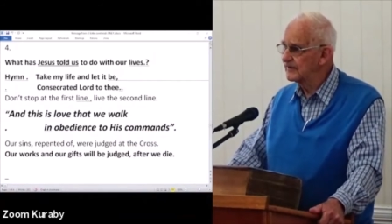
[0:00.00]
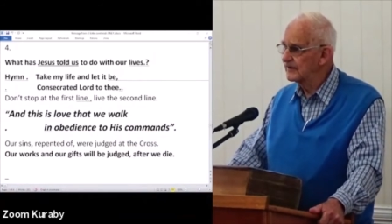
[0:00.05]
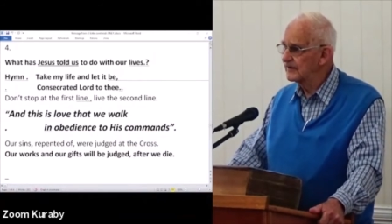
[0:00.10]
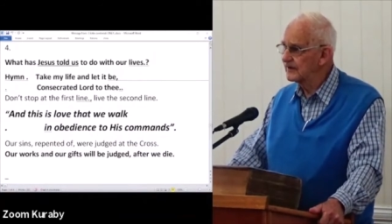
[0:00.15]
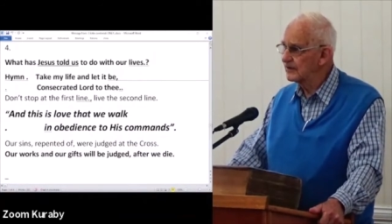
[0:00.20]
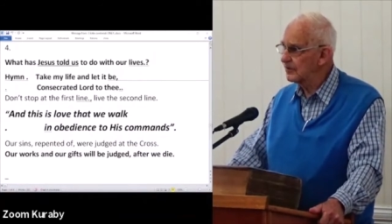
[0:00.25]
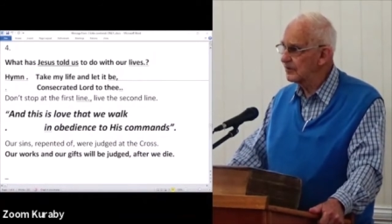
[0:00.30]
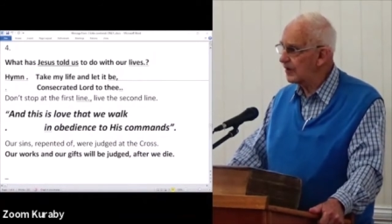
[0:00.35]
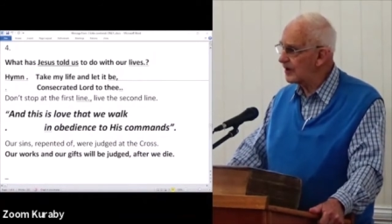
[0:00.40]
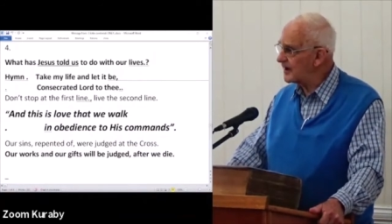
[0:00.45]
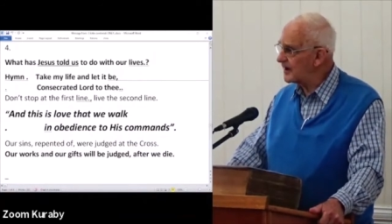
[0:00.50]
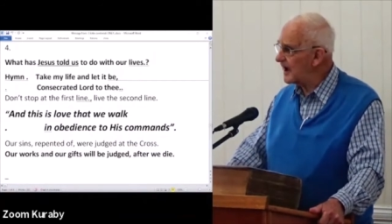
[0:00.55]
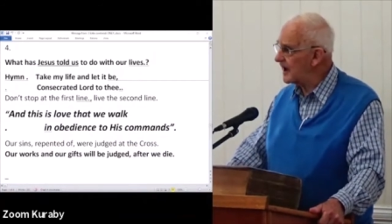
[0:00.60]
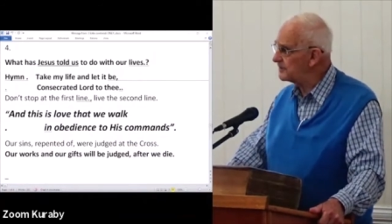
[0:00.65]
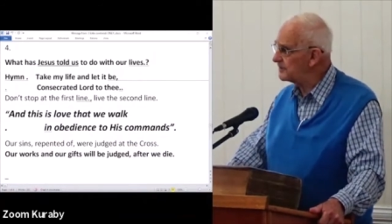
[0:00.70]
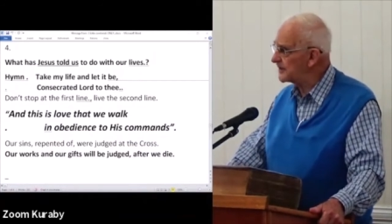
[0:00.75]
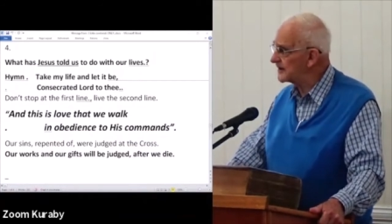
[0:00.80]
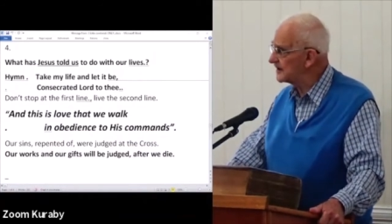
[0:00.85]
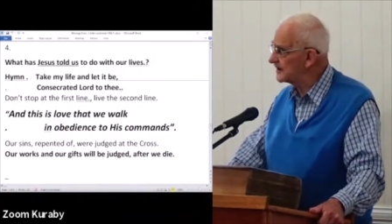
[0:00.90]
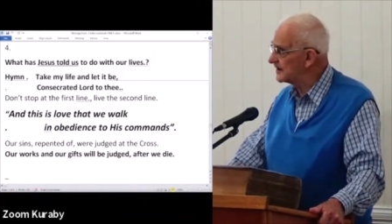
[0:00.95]
What
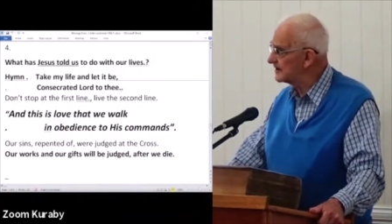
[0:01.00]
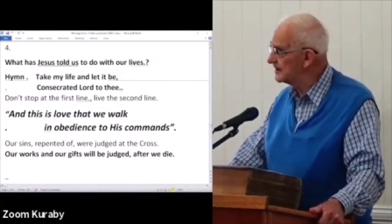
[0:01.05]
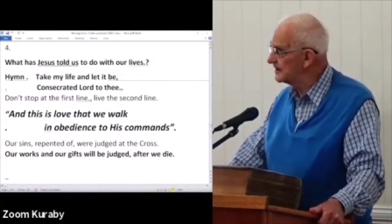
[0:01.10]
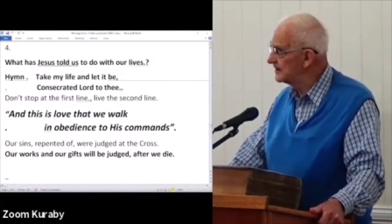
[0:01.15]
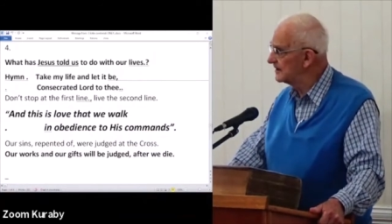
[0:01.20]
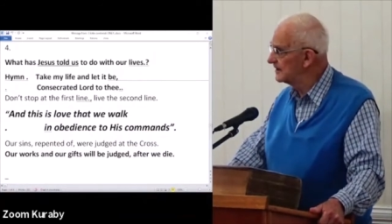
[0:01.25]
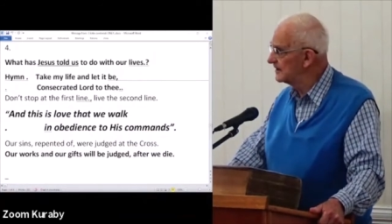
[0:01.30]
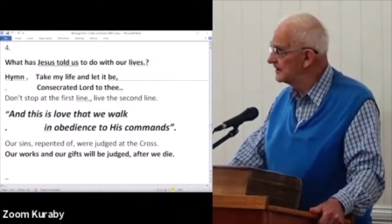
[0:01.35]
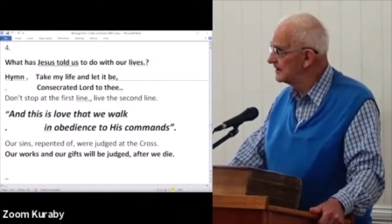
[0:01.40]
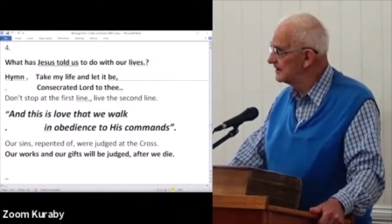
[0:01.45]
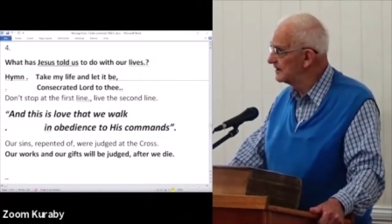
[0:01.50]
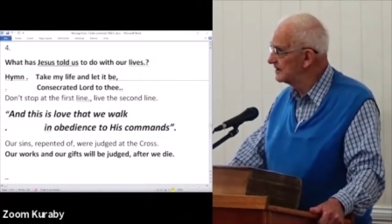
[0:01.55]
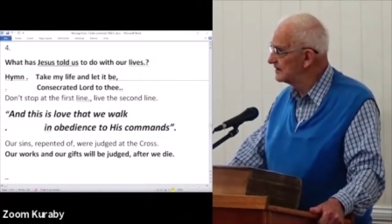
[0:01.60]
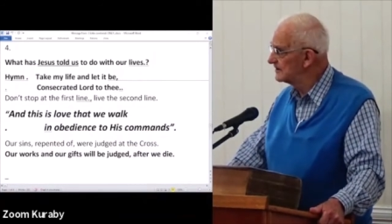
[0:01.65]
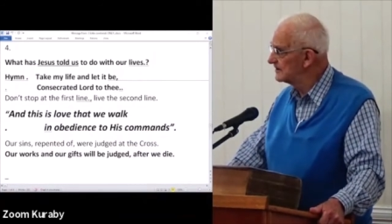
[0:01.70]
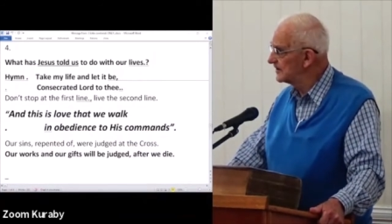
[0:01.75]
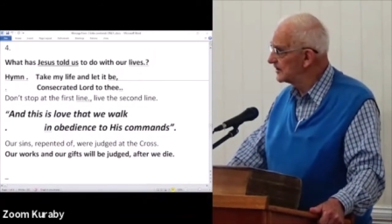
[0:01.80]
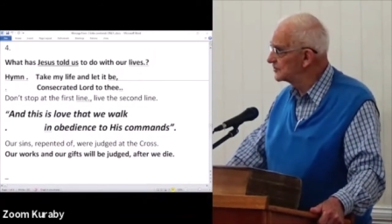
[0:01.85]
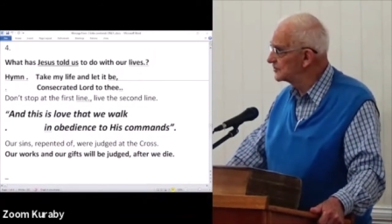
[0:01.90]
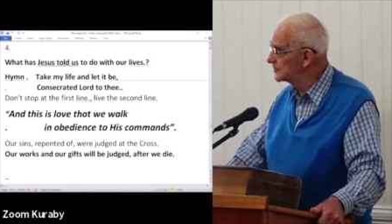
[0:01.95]
happened?
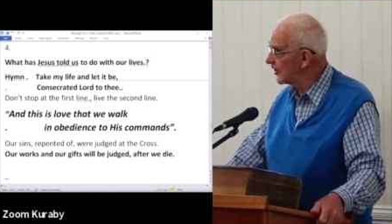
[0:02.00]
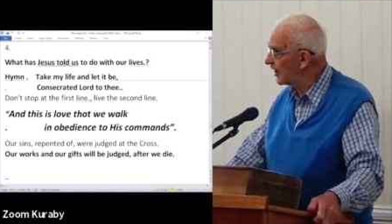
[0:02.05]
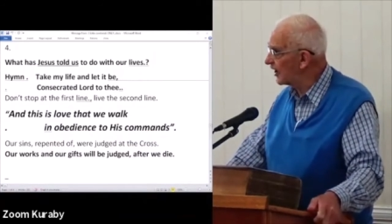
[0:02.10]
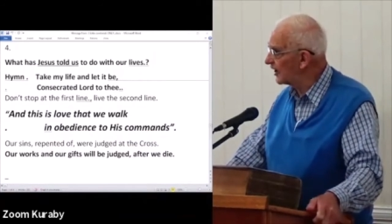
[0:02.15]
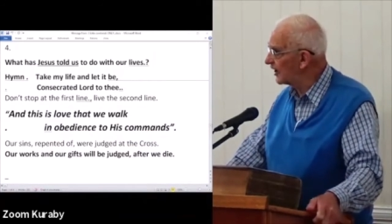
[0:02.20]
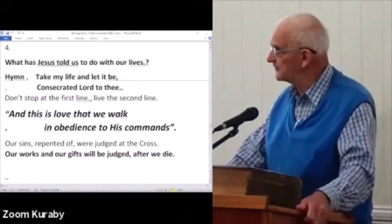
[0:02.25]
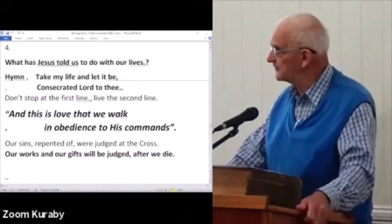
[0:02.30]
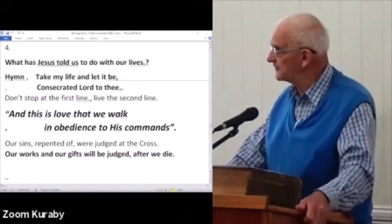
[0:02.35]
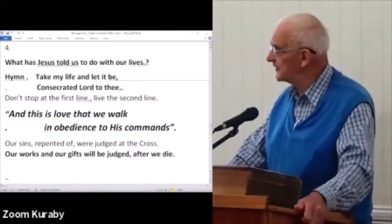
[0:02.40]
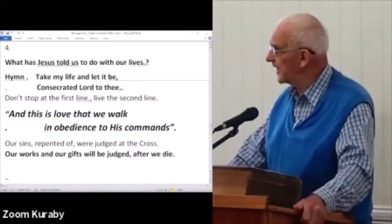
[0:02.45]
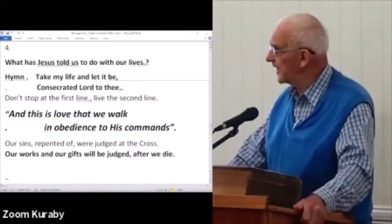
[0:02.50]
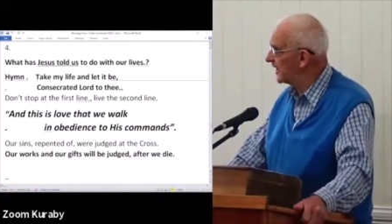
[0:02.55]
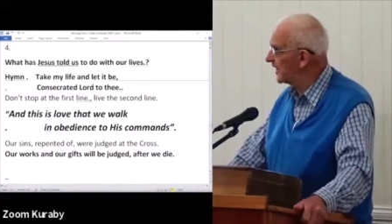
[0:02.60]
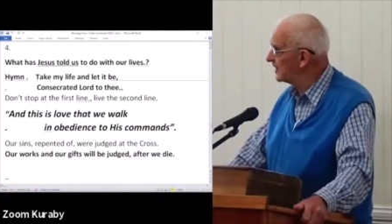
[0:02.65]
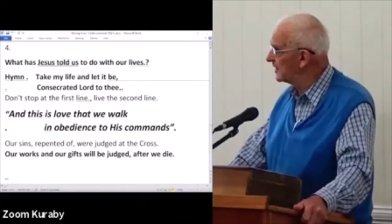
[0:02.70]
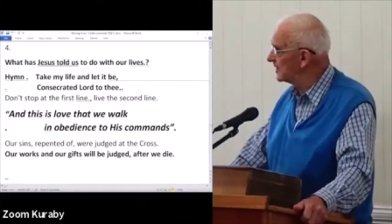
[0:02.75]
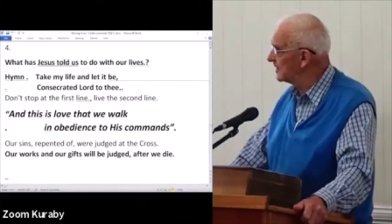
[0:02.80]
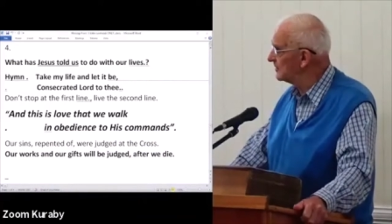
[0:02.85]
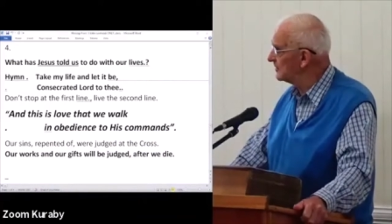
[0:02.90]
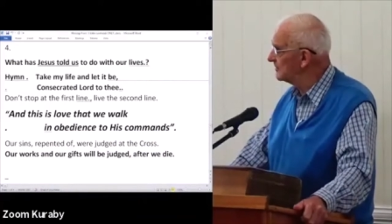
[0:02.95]
Did God fail
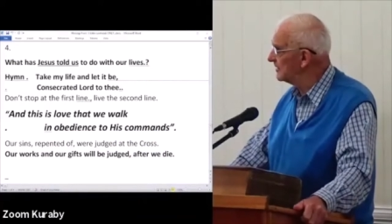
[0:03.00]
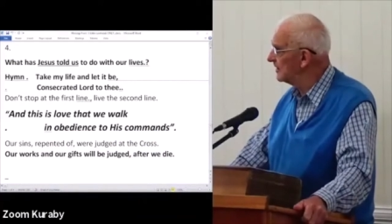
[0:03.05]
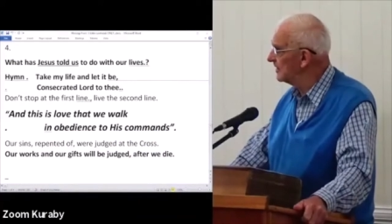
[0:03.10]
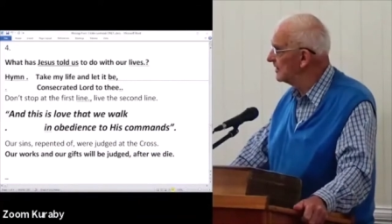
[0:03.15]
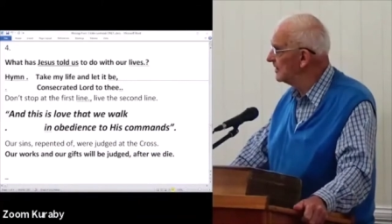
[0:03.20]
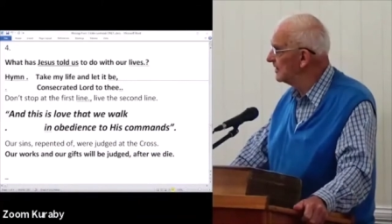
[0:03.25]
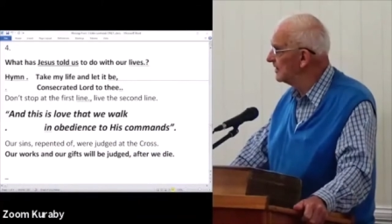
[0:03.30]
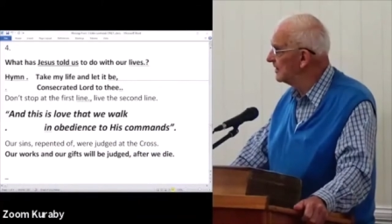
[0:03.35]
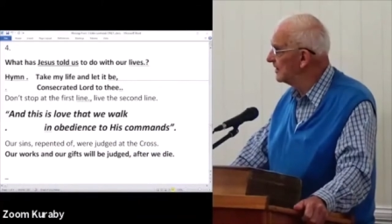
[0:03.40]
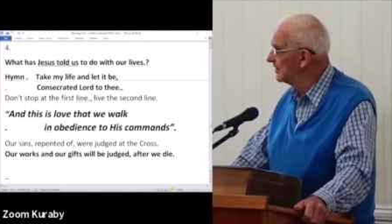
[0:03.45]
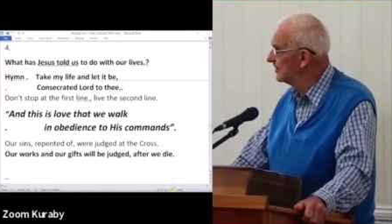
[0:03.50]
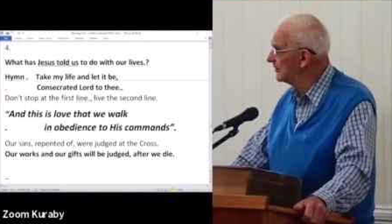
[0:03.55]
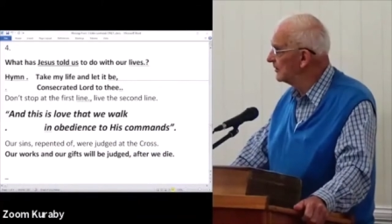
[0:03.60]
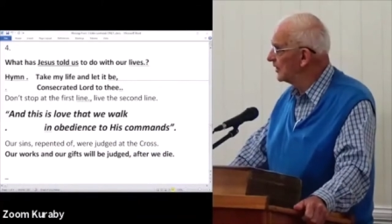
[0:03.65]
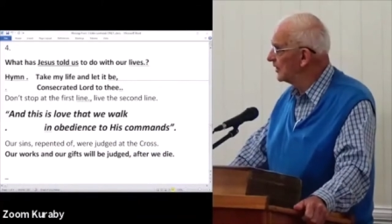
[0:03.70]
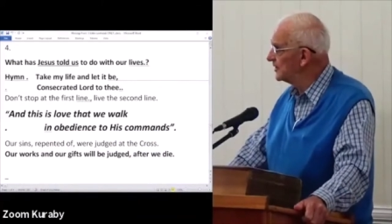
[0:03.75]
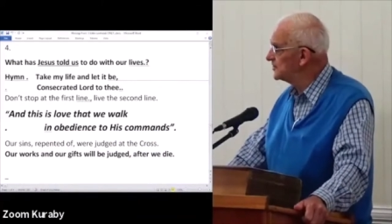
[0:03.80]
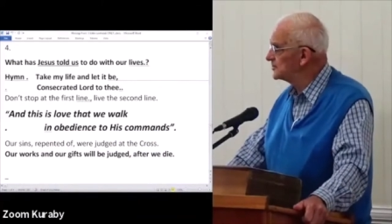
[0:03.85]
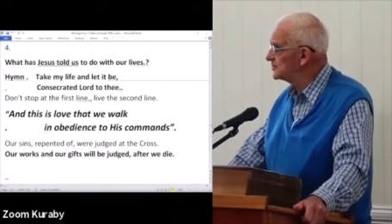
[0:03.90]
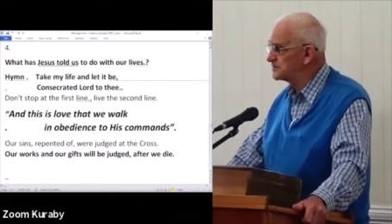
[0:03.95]
them? Were
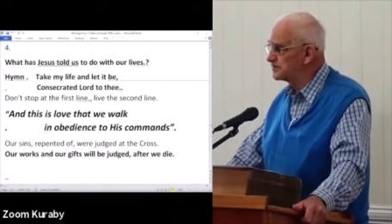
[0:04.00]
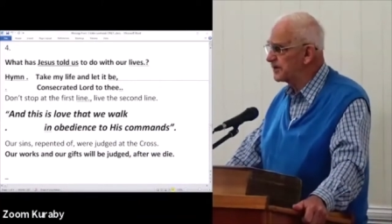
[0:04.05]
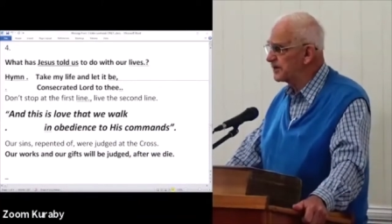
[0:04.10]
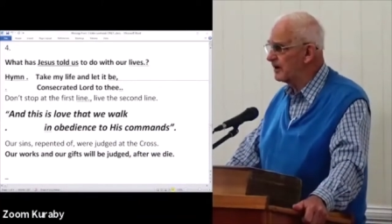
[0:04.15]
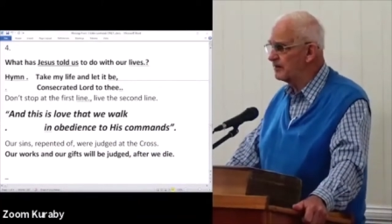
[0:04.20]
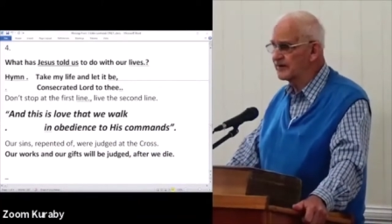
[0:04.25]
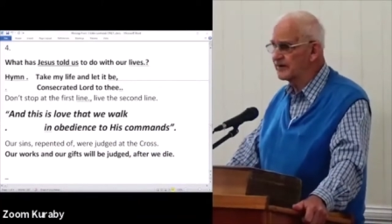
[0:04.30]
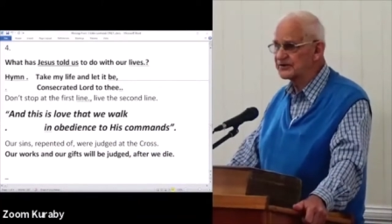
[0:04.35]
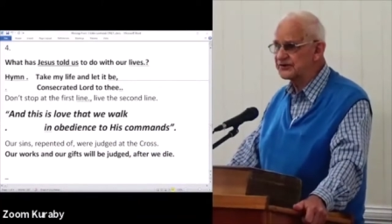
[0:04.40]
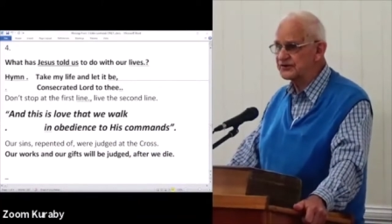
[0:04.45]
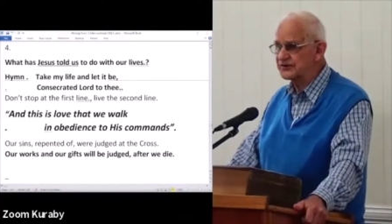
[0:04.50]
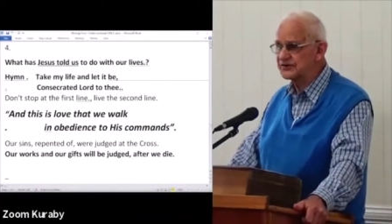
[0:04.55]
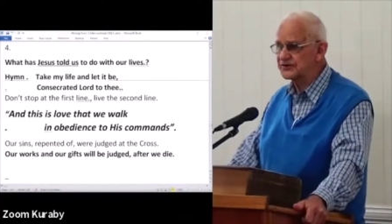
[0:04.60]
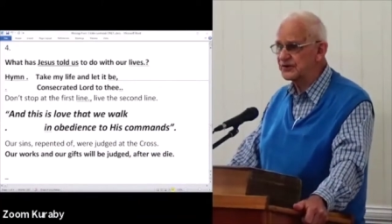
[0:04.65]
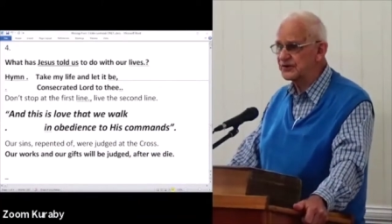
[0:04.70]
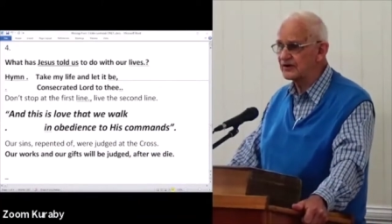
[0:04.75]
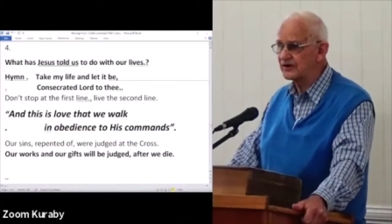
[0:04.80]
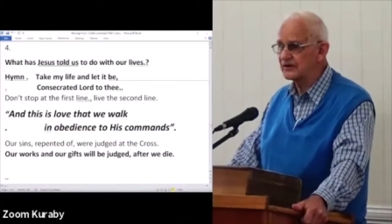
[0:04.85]
his promises not